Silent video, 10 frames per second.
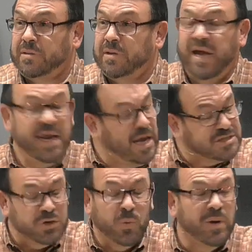He
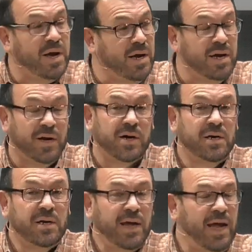doesn't want to hear.
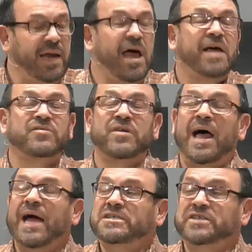He doesn't
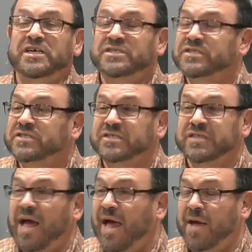like Jesus'
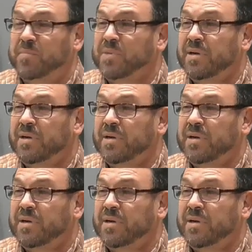name.